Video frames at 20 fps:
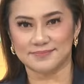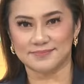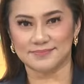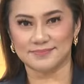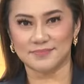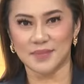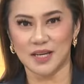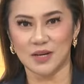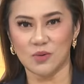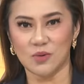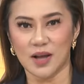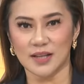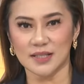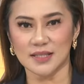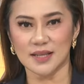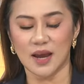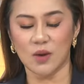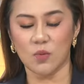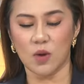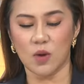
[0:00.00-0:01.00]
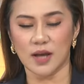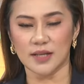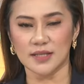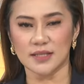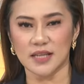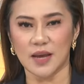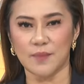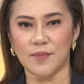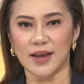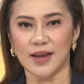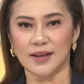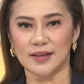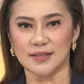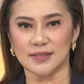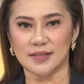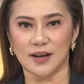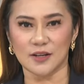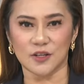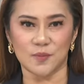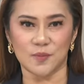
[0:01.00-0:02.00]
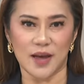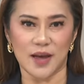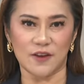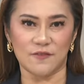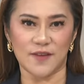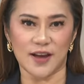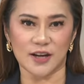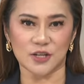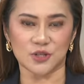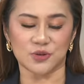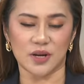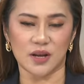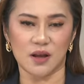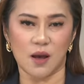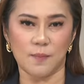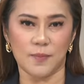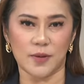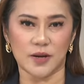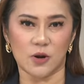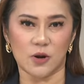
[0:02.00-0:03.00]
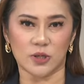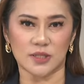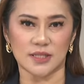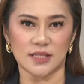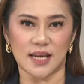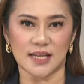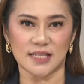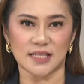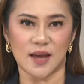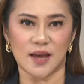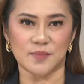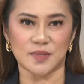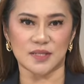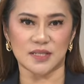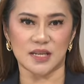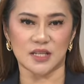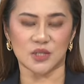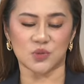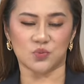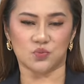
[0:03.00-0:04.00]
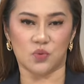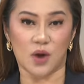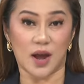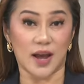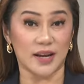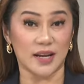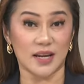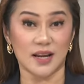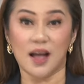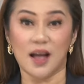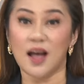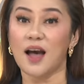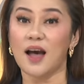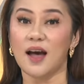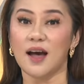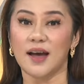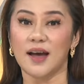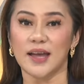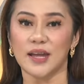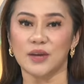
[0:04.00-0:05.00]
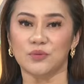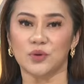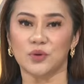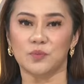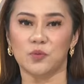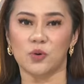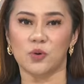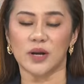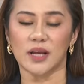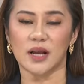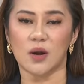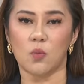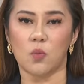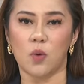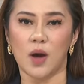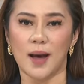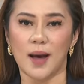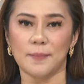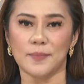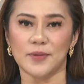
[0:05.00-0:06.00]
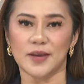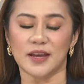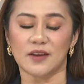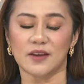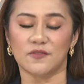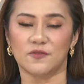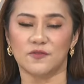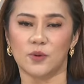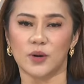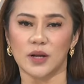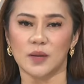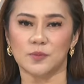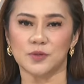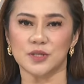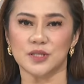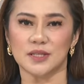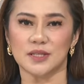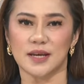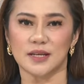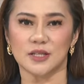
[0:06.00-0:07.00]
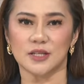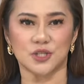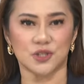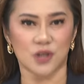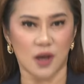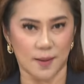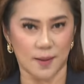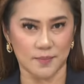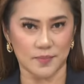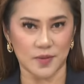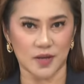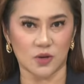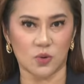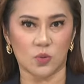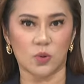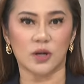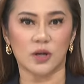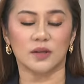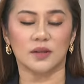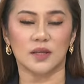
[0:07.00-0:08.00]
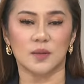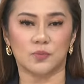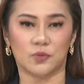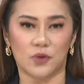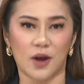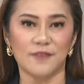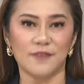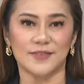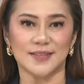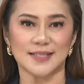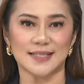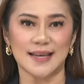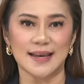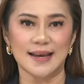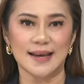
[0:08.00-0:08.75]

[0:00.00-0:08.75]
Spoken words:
Meanwhile, Taiwan Semiconductor Manufacturing Company, or TSMC, is riding high, reporting a whopping 40% jump in quarterly profits.